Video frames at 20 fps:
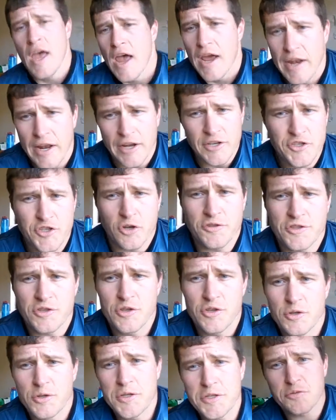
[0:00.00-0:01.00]
and I chose to
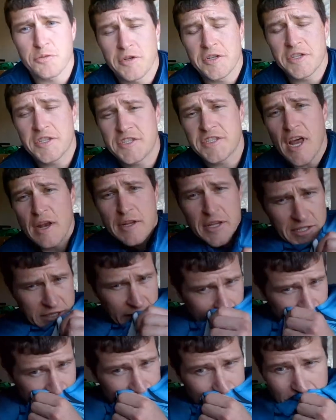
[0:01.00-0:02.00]
do this one instead because
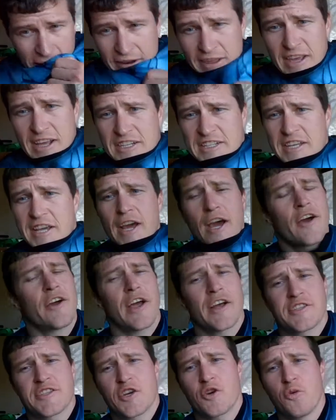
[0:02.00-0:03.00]
I didn't want to get
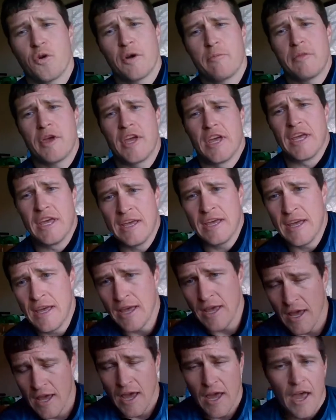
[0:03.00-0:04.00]
TRX equipment,
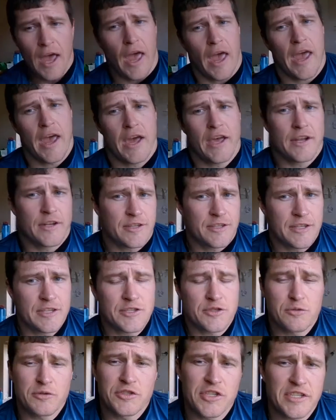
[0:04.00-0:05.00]
and
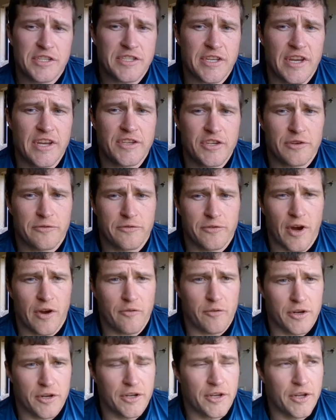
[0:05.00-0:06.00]
this was just easier for
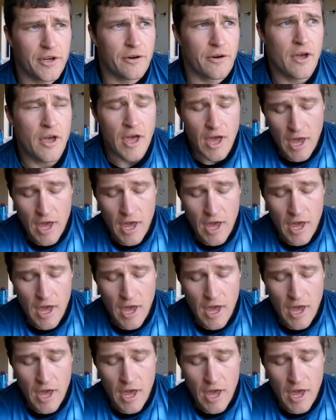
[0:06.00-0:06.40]
everyone to do.